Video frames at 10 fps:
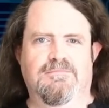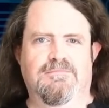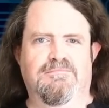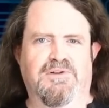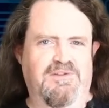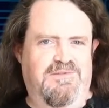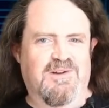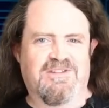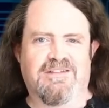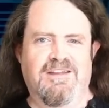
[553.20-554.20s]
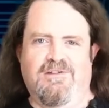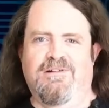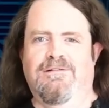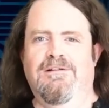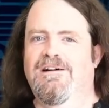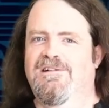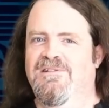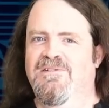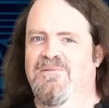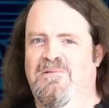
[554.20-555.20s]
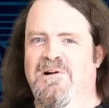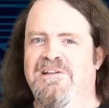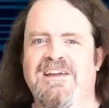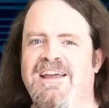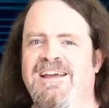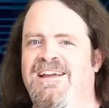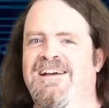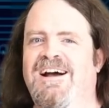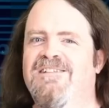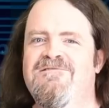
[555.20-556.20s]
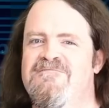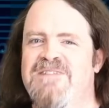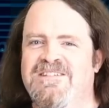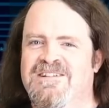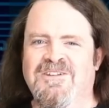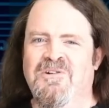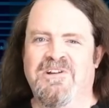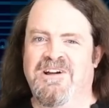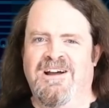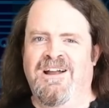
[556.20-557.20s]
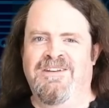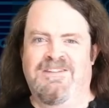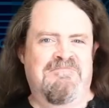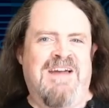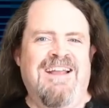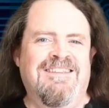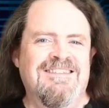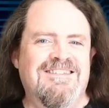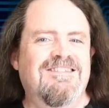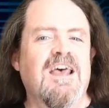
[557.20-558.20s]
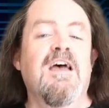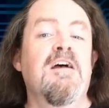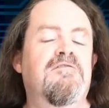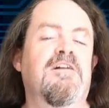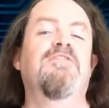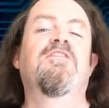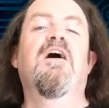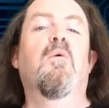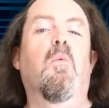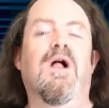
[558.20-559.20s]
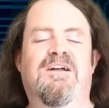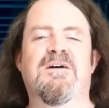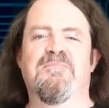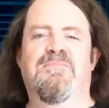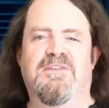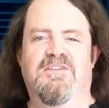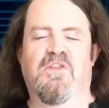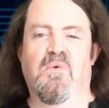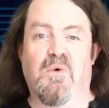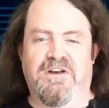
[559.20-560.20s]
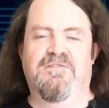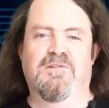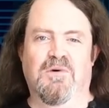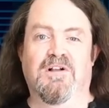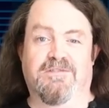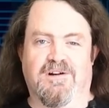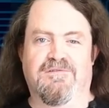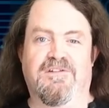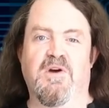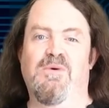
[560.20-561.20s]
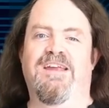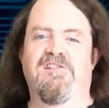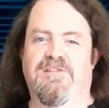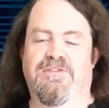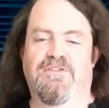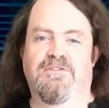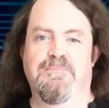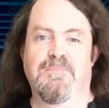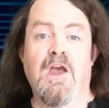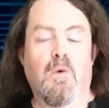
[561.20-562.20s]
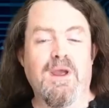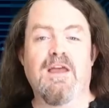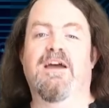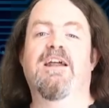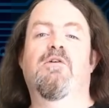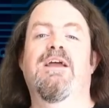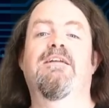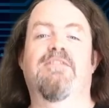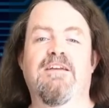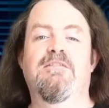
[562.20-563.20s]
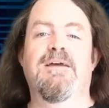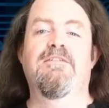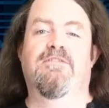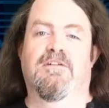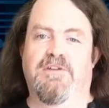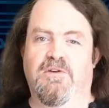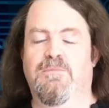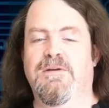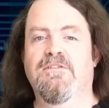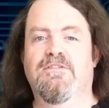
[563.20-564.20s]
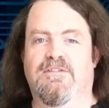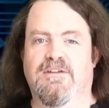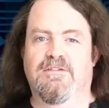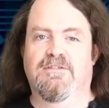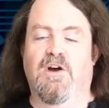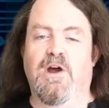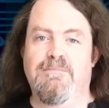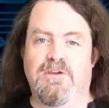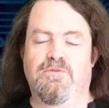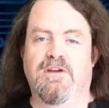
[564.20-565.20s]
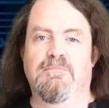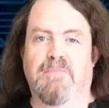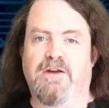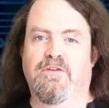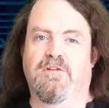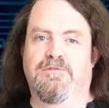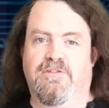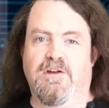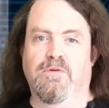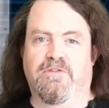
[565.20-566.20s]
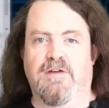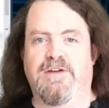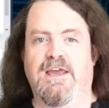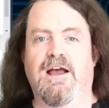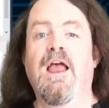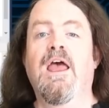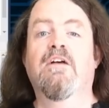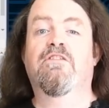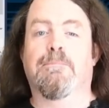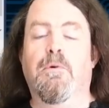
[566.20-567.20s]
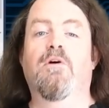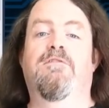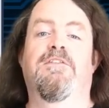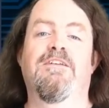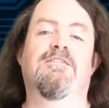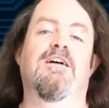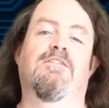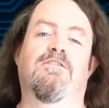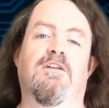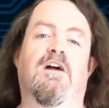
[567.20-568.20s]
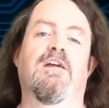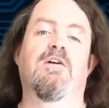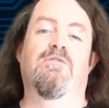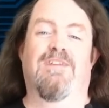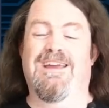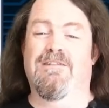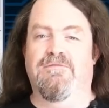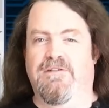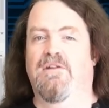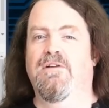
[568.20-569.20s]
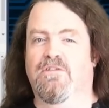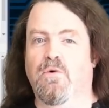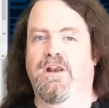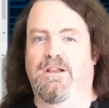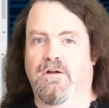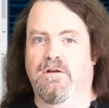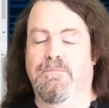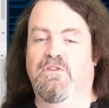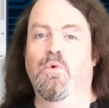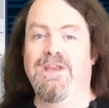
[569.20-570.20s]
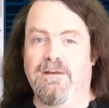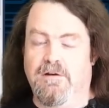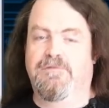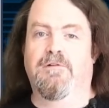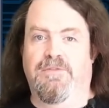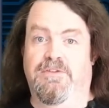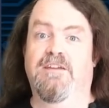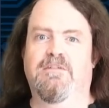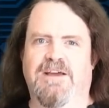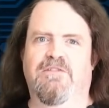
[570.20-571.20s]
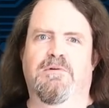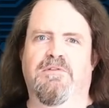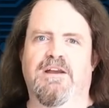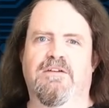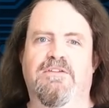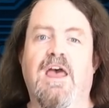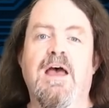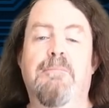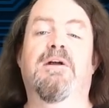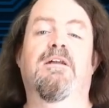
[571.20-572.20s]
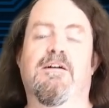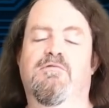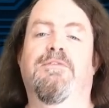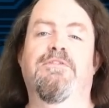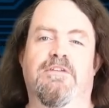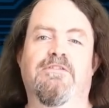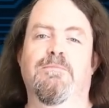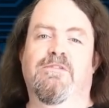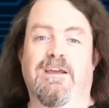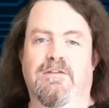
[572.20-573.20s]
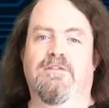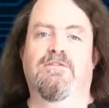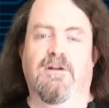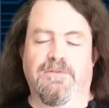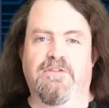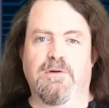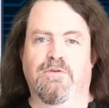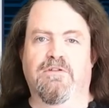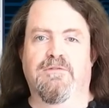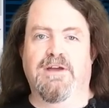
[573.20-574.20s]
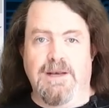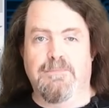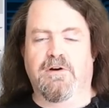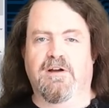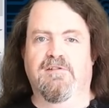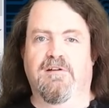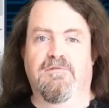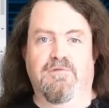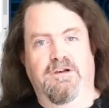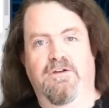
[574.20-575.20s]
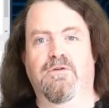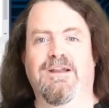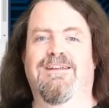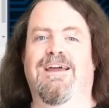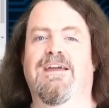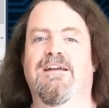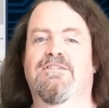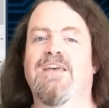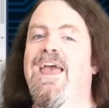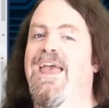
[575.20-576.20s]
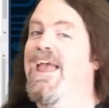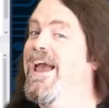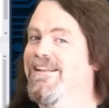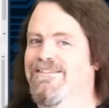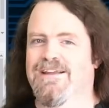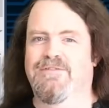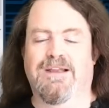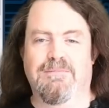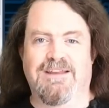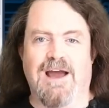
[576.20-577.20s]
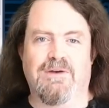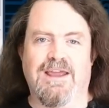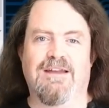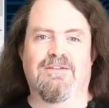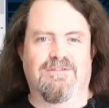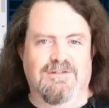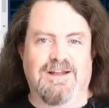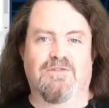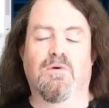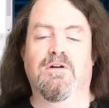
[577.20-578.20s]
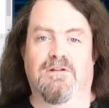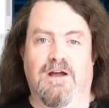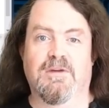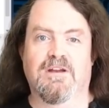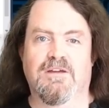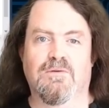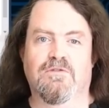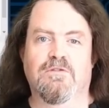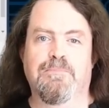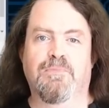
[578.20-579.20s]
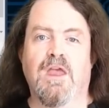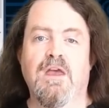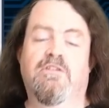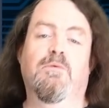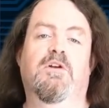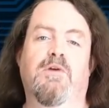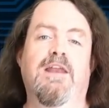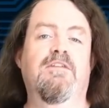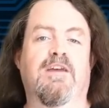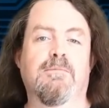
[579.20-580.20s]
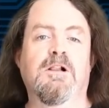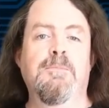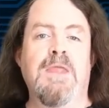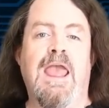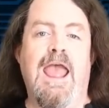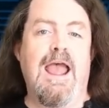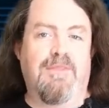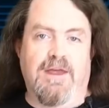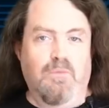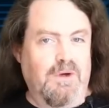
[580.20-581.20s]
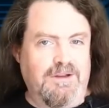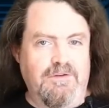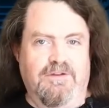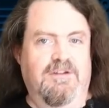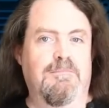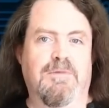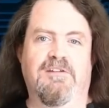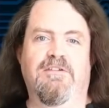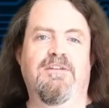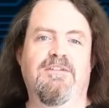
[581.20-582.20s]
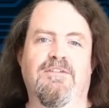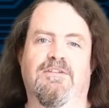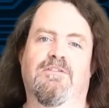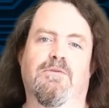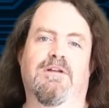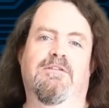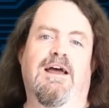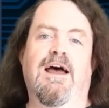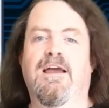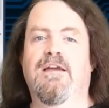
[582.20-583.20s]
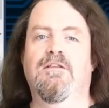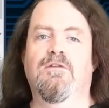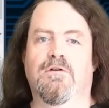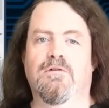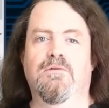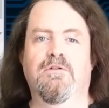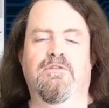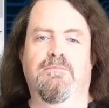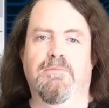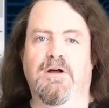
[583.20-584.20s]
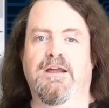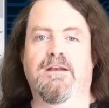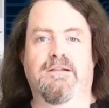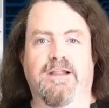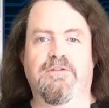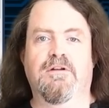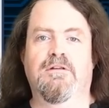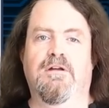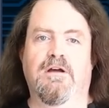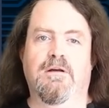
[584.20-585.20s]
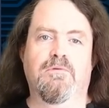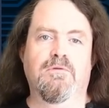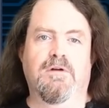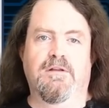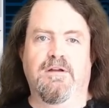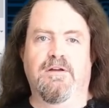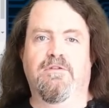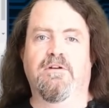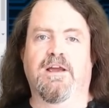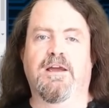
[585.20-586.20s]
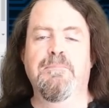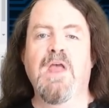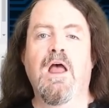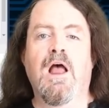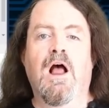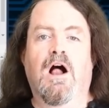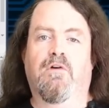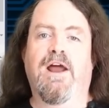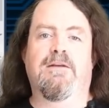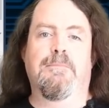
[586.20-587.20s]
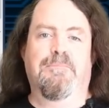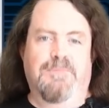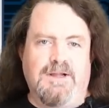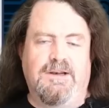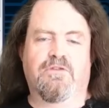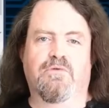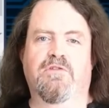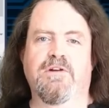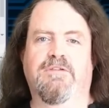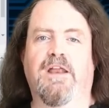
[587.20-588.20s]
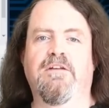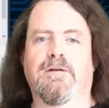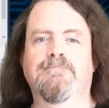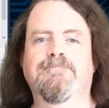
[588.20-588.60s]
Bunch of folks out there going, no, what? Alphabetical order can't depend. Friends, welcome to the wonderful world of collations. We are going to create a database of European cities. Now, I'm using Microsoft SQL Server here. Support for these kinds of scenarios, it varies quite a lot between different database providers. But I've run systems like this on SQL Server in production for literally decades, and it's never let me down yet, so that's what I'm going to use. So we'll create a table, And then we'll insert a bunch of cities into it. Aachen, Århus, Berlin, London, Örebro, and Zurich. All right, let's retrieve London.